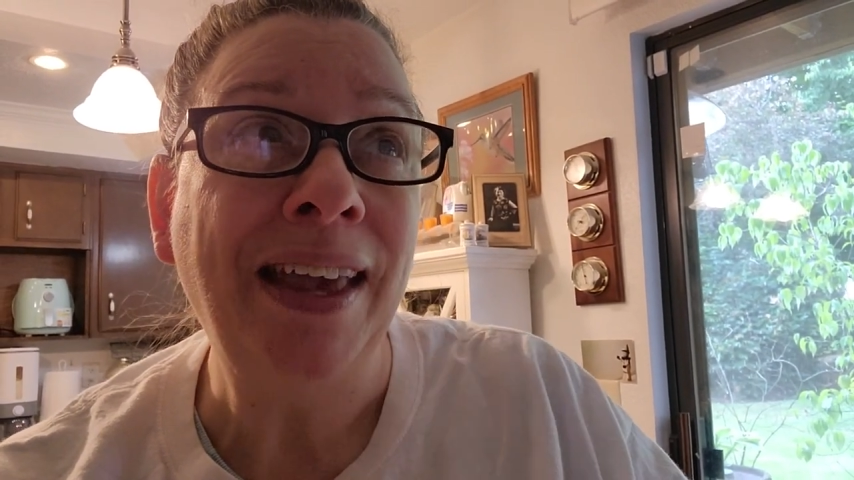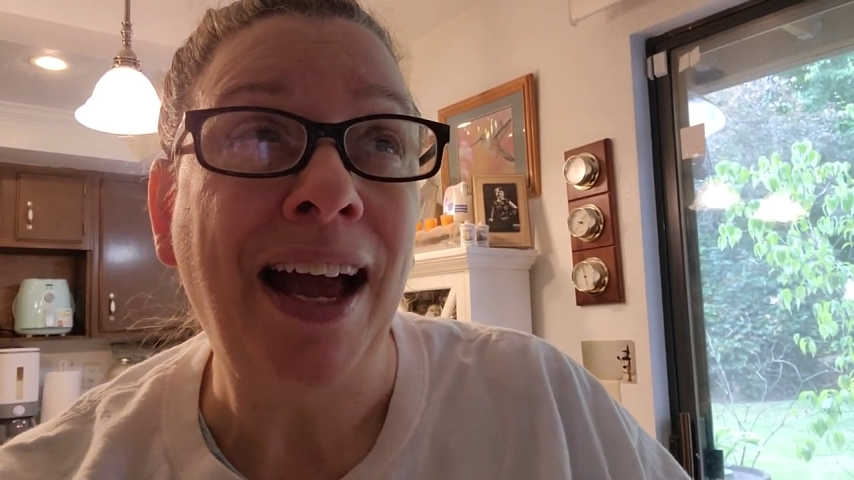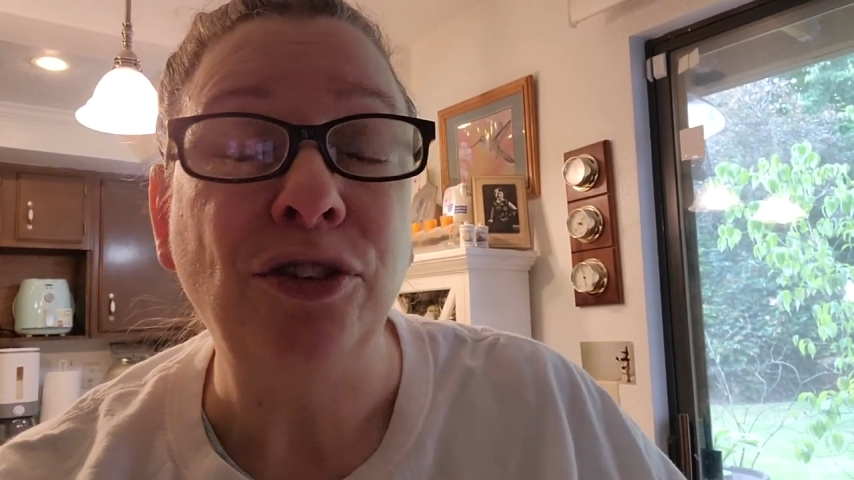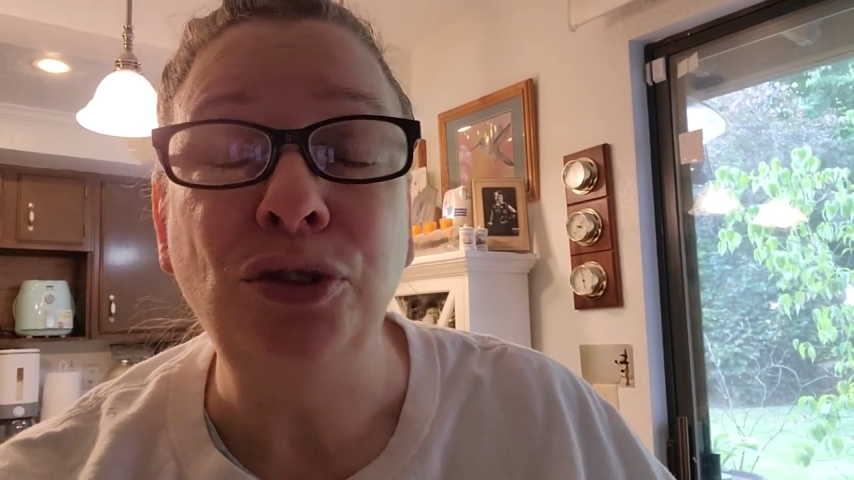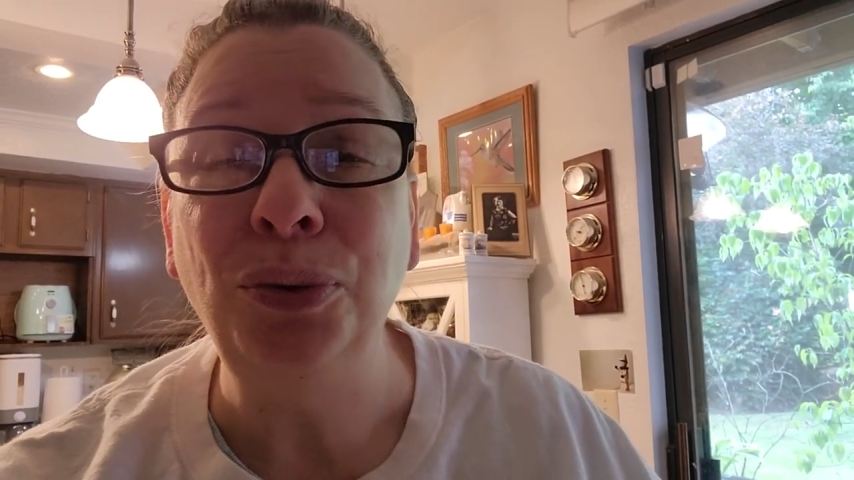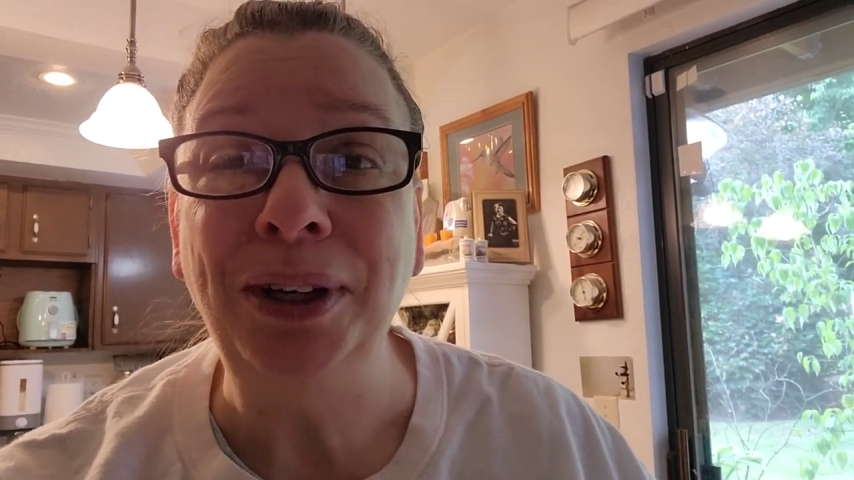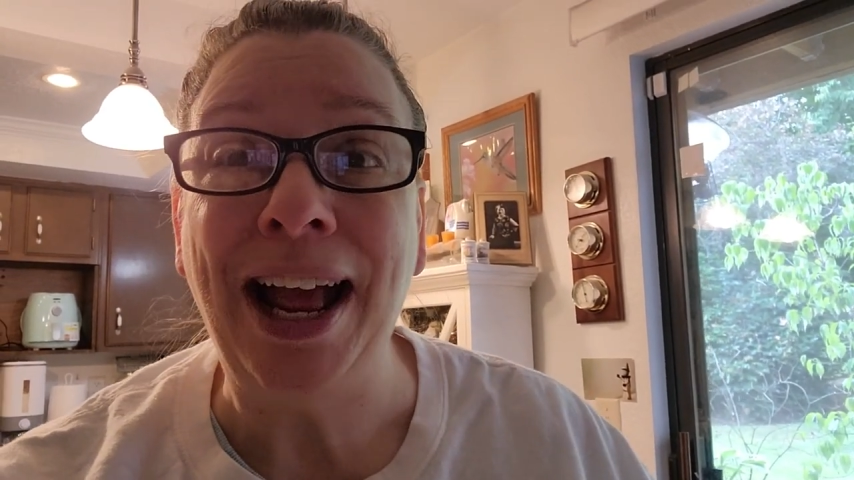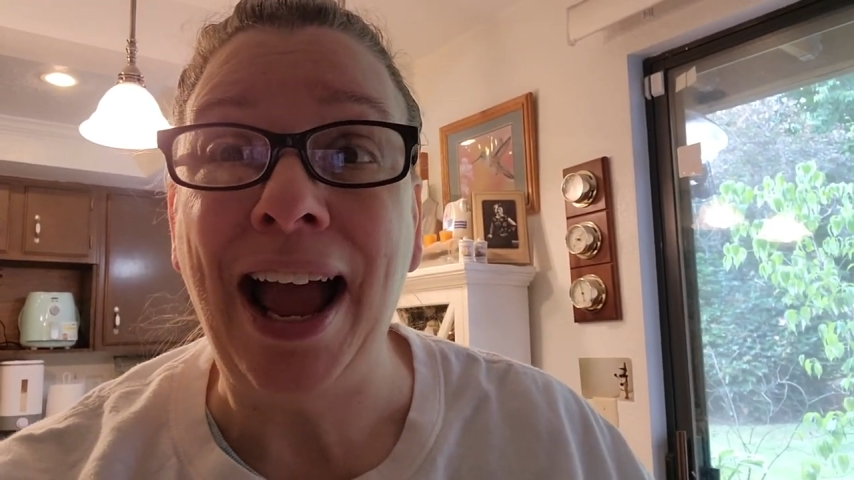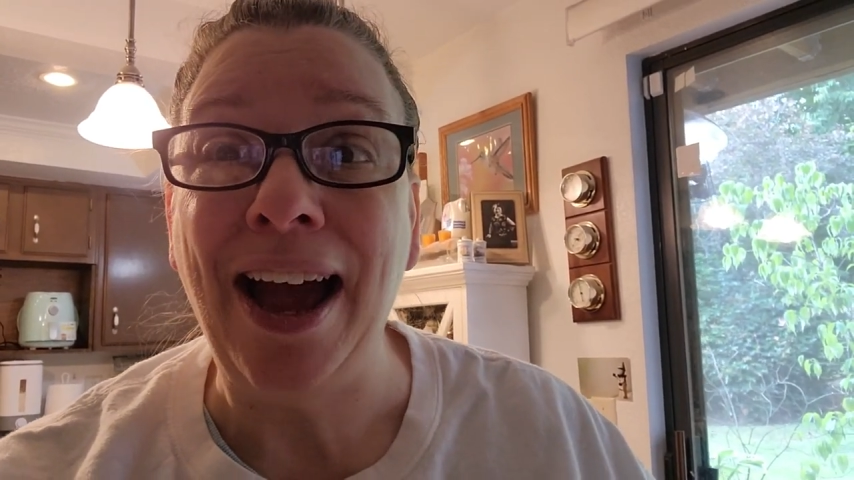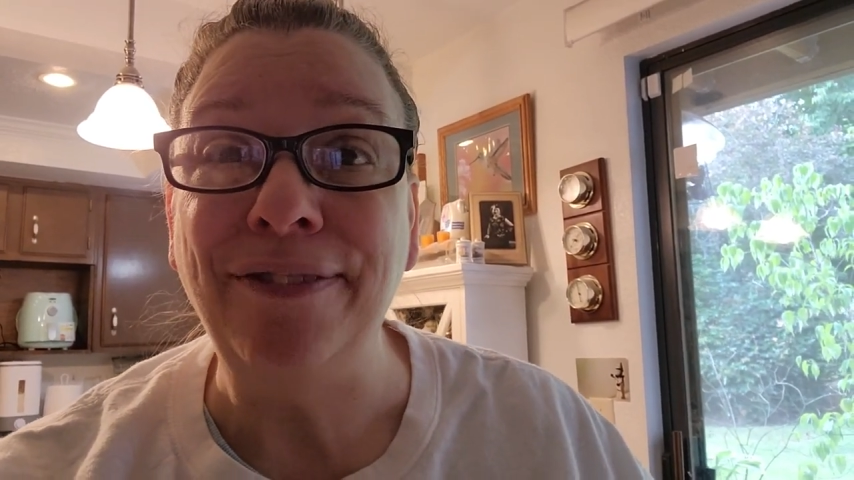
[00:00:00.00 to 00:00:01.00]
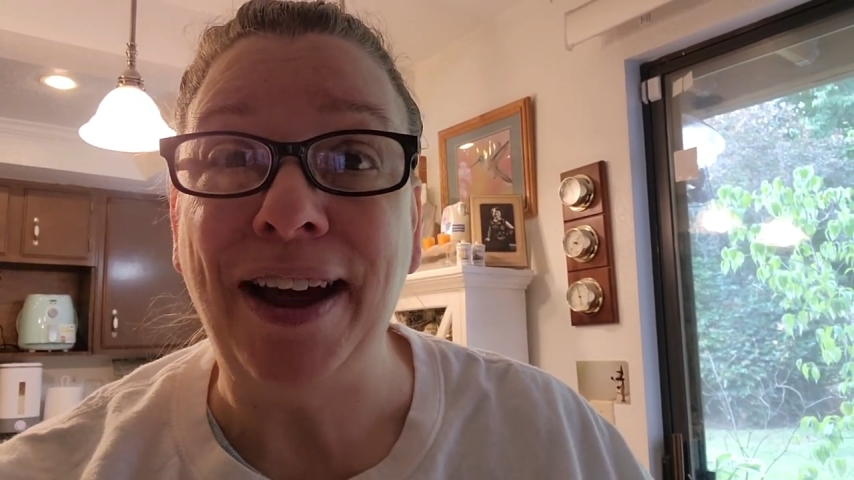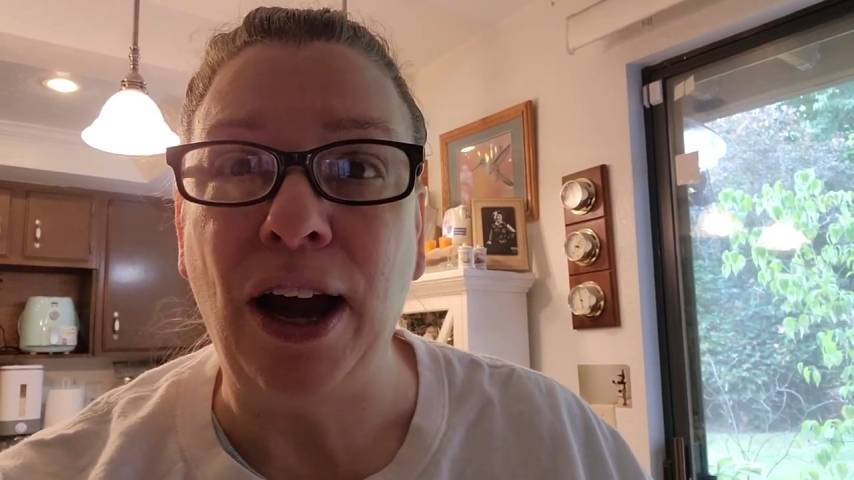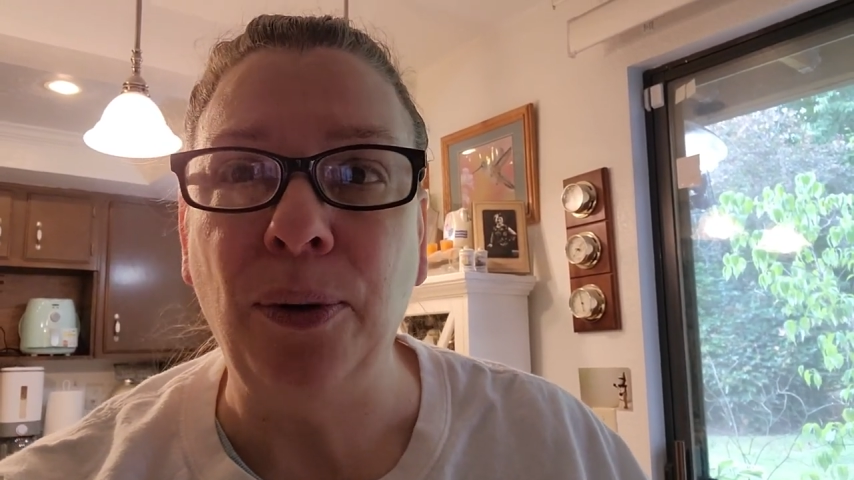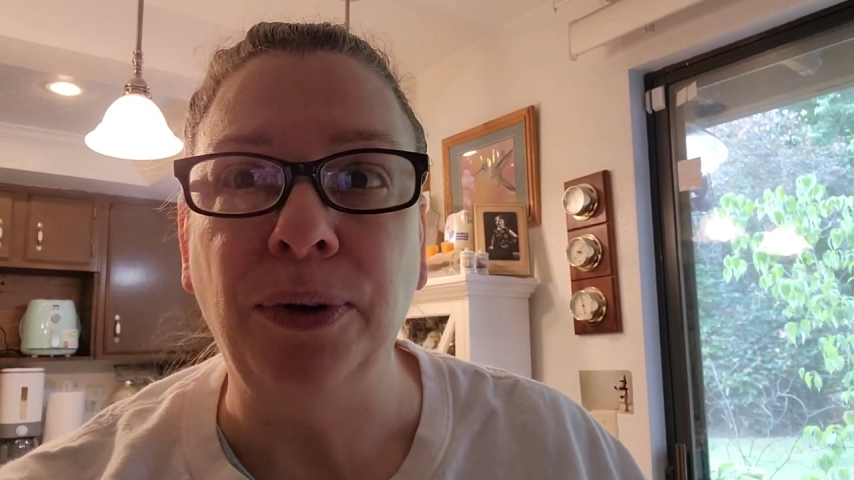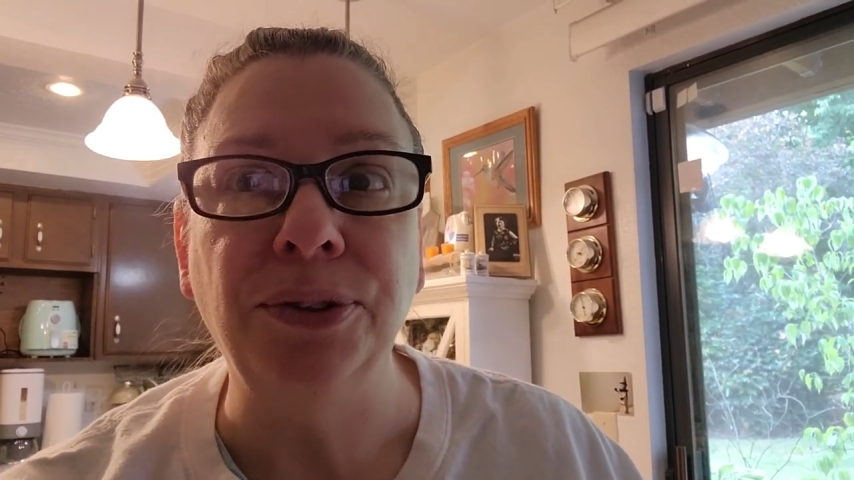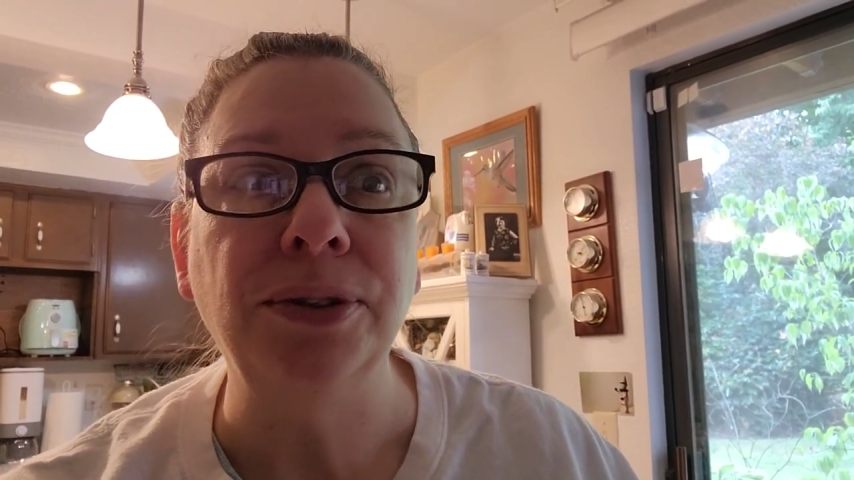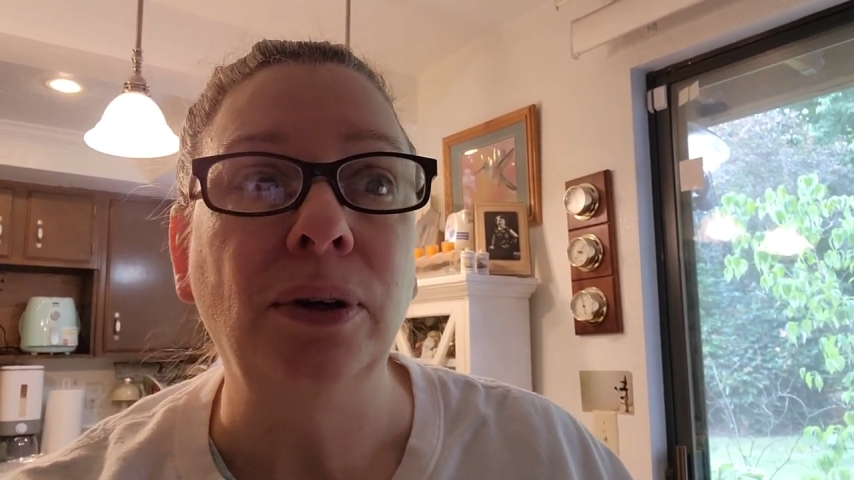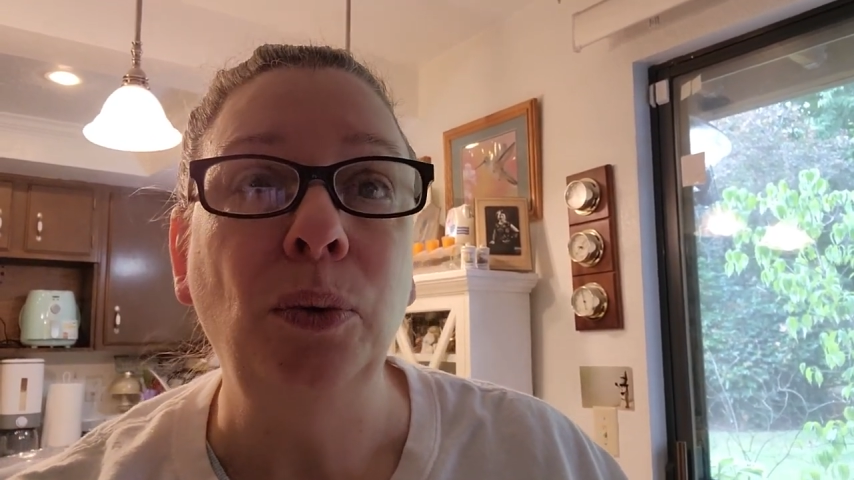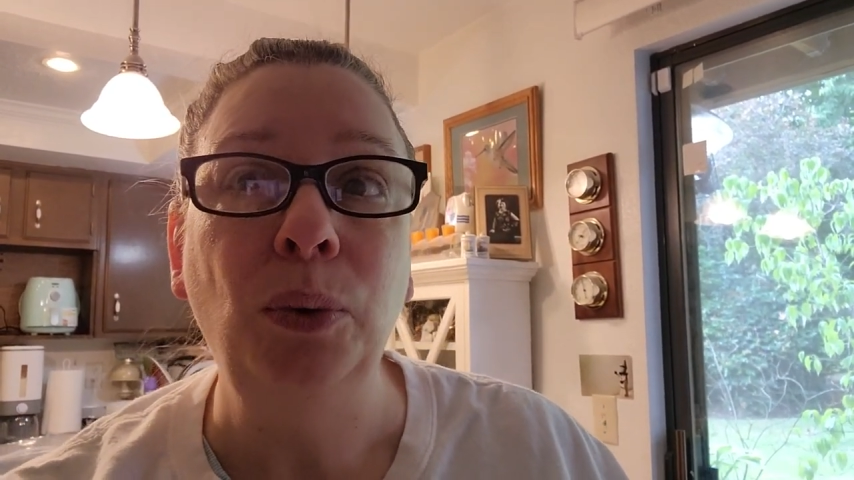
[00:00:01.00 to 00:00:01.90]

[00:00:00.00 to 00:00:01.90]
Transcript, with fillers: yeah, two and a half hours.